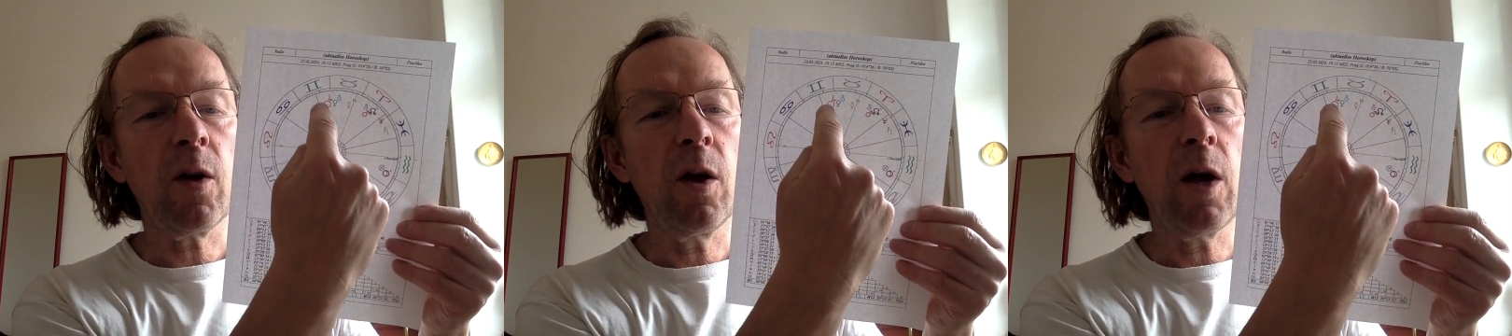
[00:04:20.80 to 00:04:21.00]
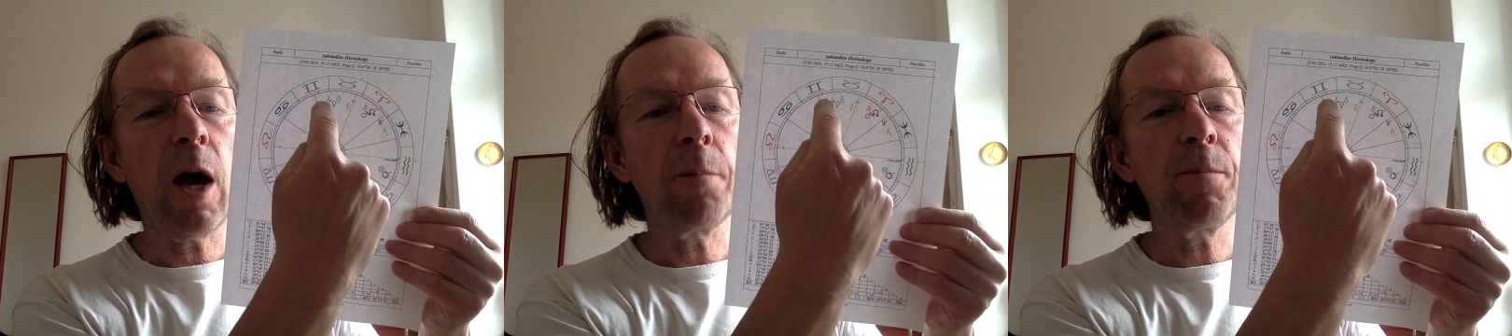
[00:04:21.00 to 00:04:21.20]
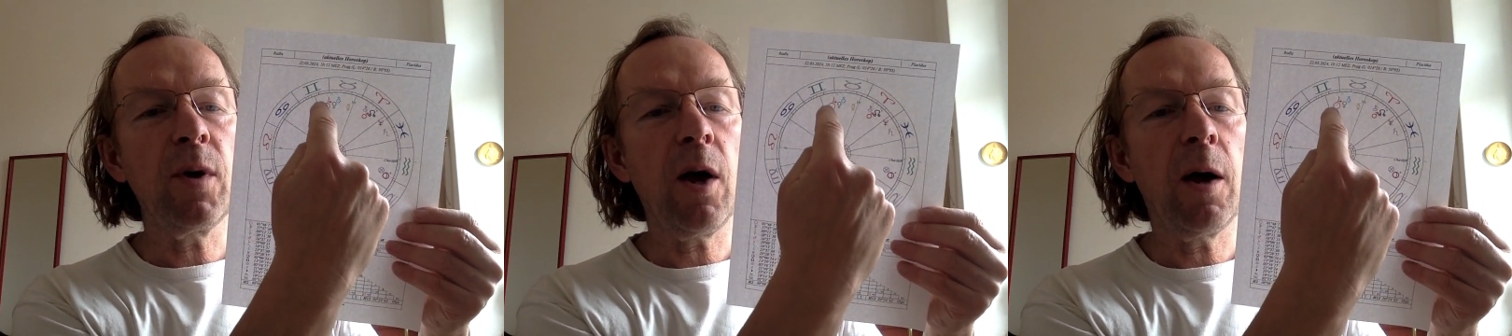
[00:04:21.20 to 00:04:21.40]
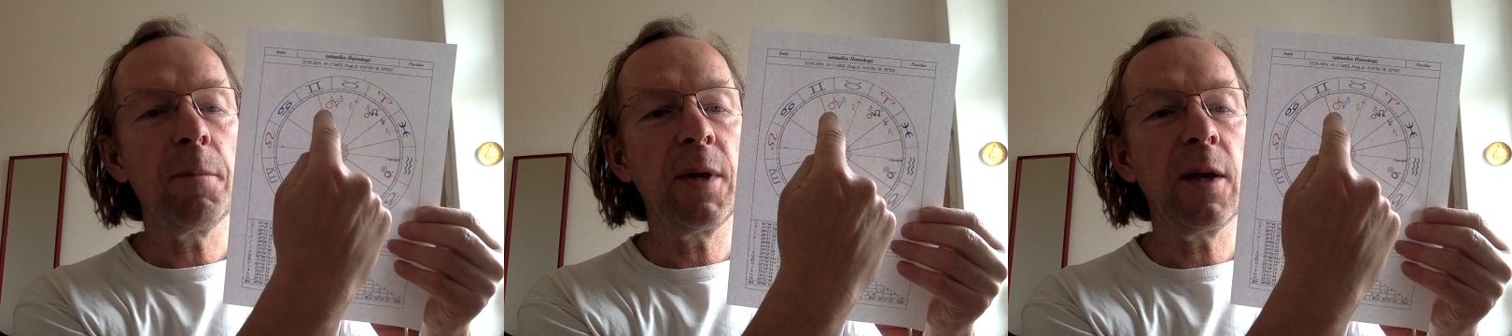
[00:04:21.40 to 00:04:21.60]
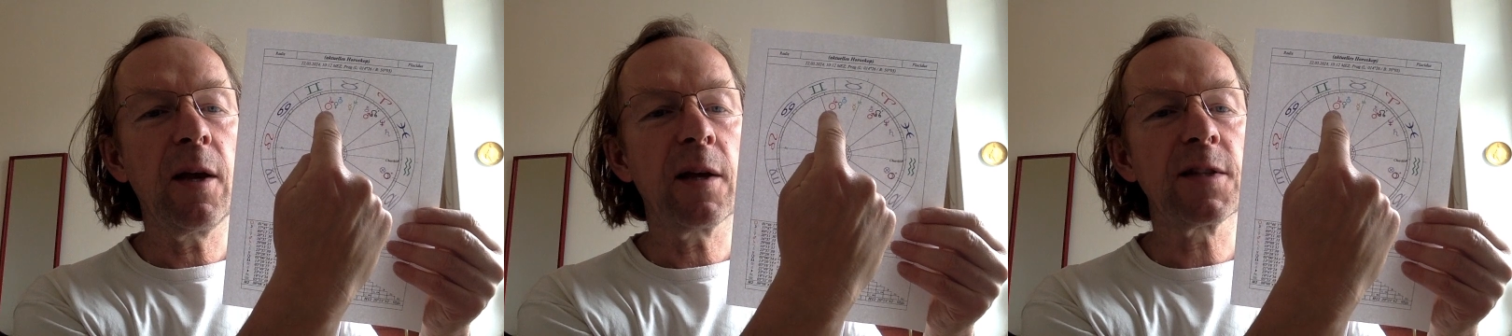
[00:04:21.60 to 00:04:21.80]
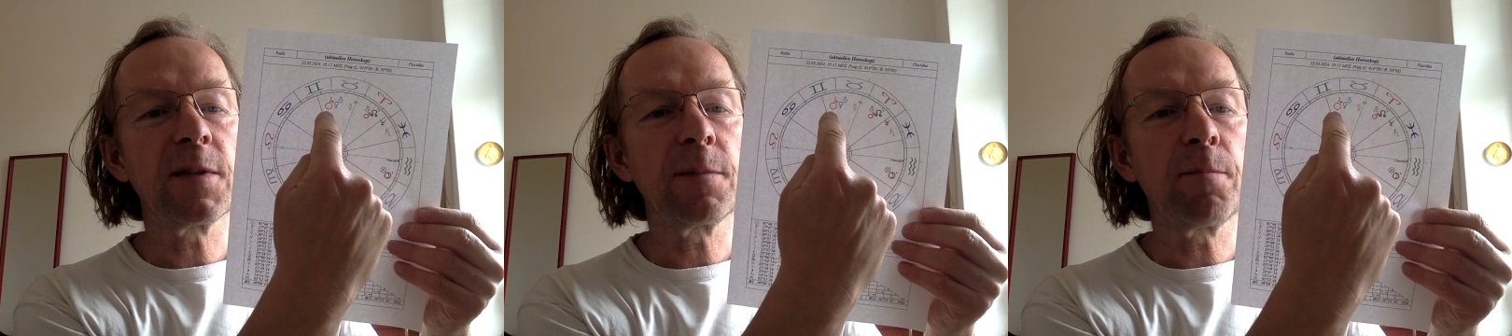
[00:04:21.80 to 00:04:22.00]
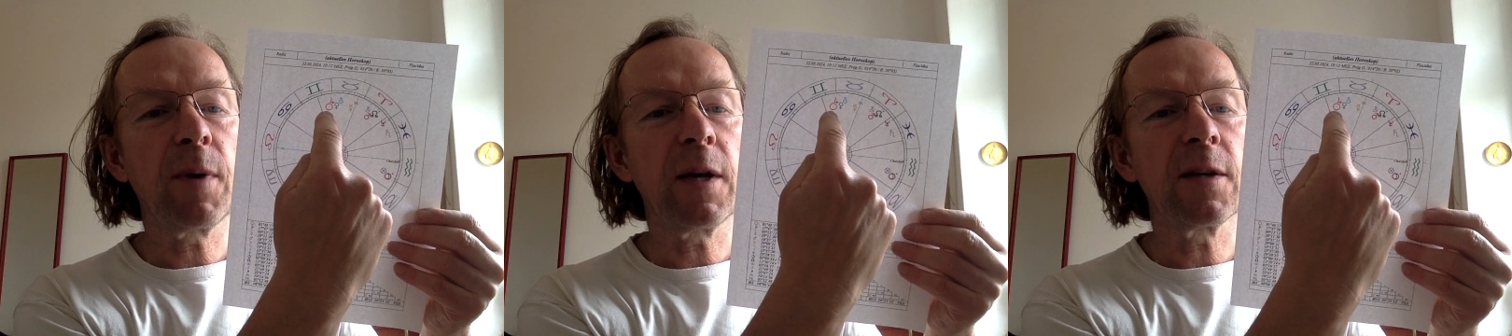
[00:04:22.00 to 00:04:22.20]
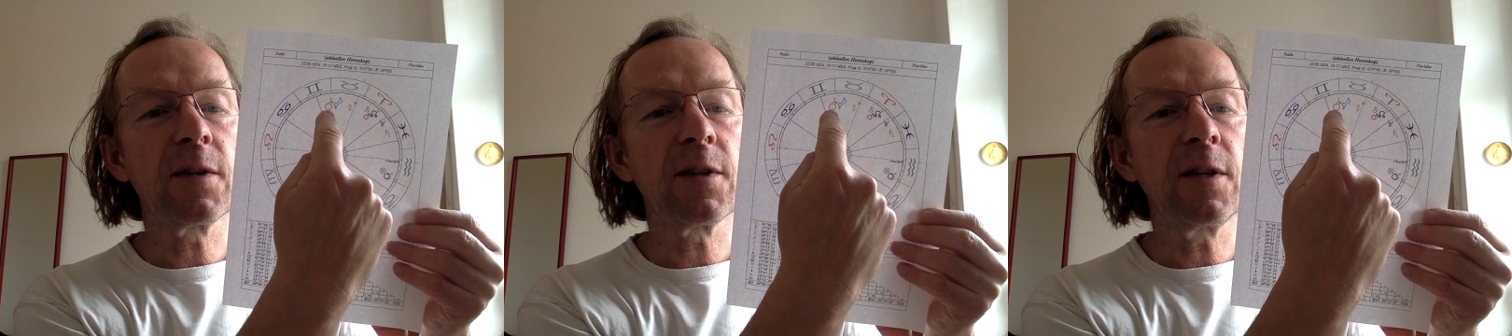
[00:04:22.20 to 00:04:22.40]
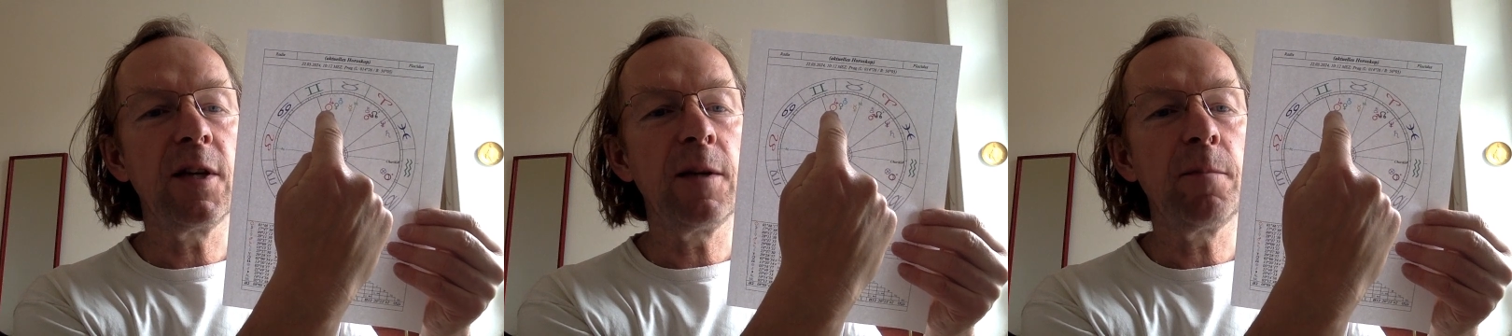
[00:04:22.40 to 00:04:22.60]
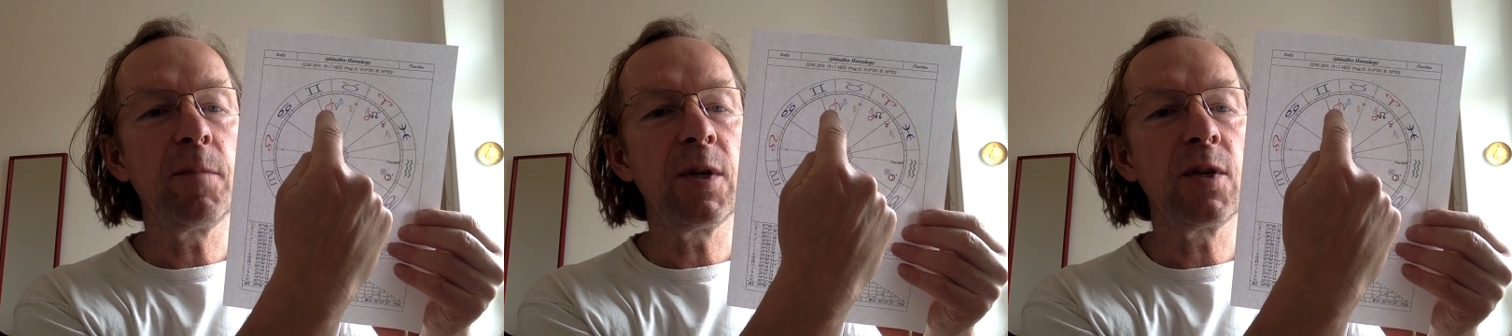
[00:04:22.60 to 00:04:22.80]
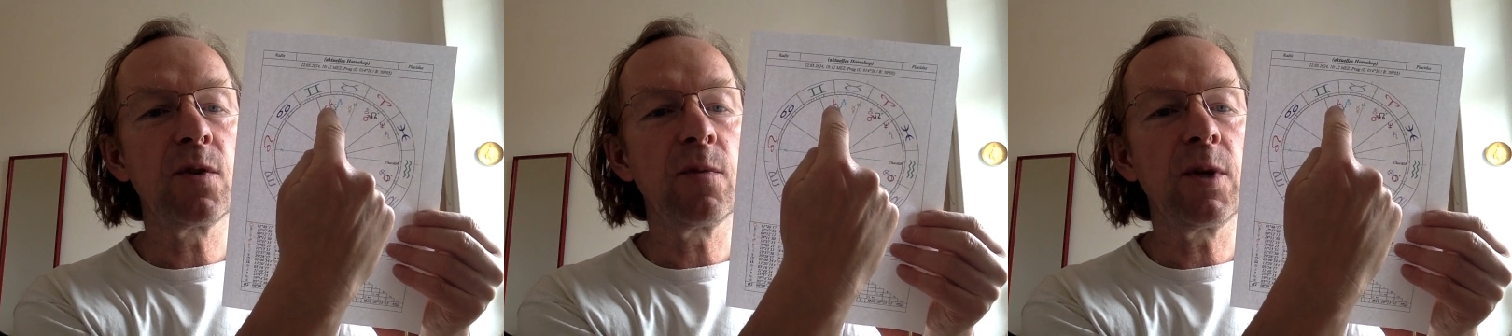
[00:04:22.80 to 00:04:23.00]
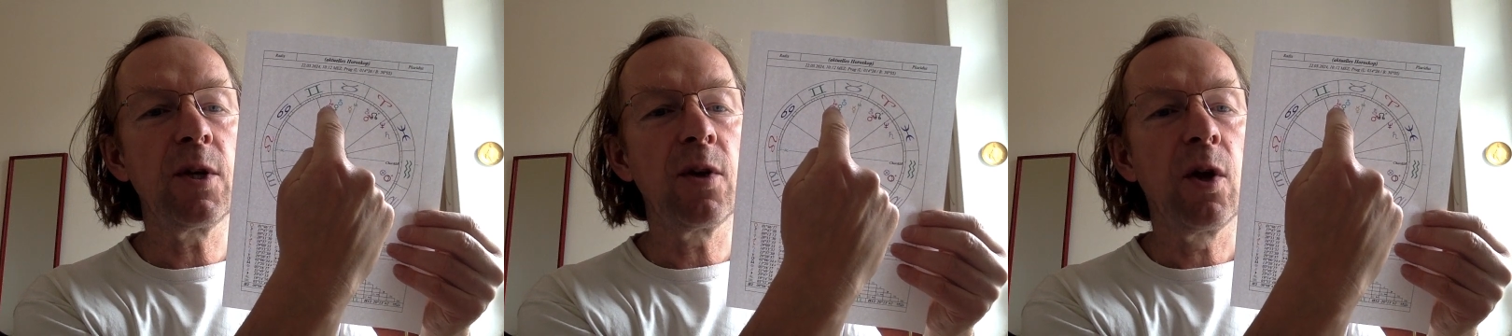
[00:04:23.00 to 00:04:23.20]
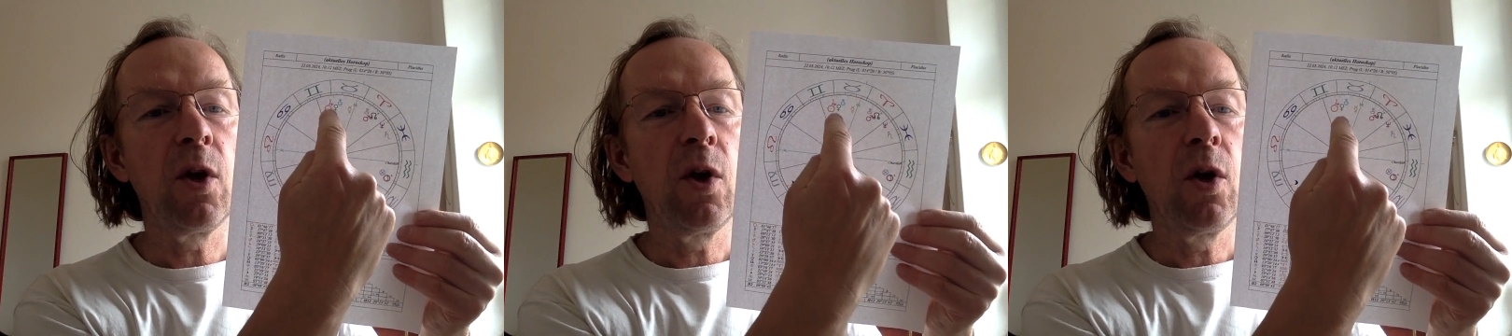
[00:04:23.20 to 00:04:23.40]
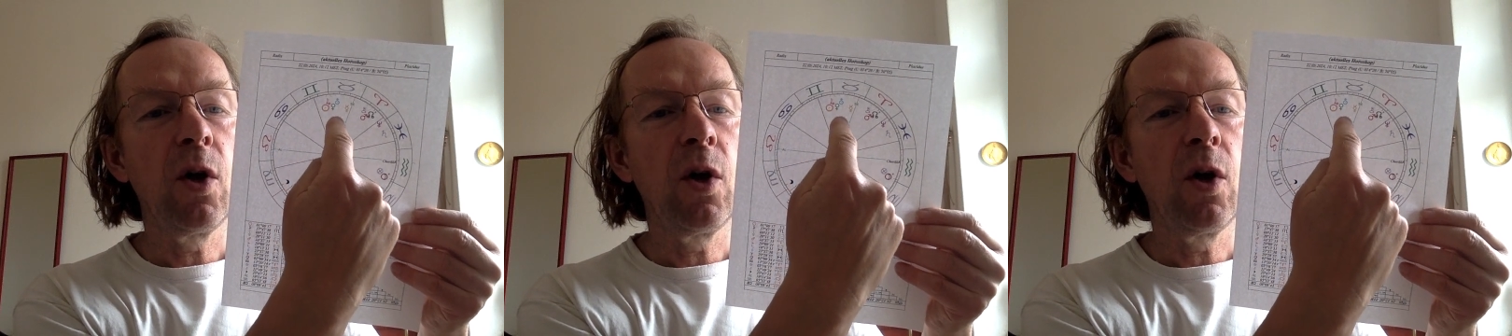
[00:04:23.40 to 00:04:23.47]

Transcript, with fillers: upcoming aspect in between